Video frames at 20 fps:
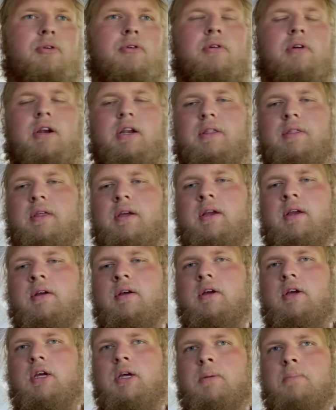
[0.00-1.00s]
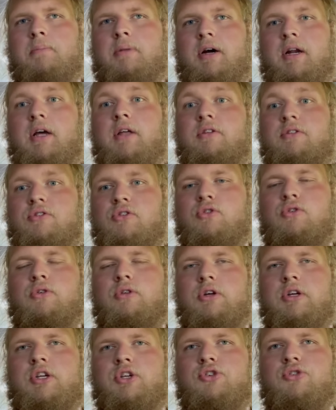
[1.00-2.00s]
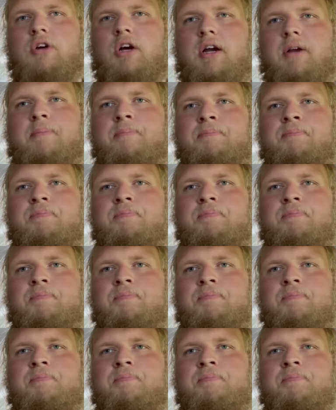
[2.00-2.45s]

or anything, but this is a cool looking truck.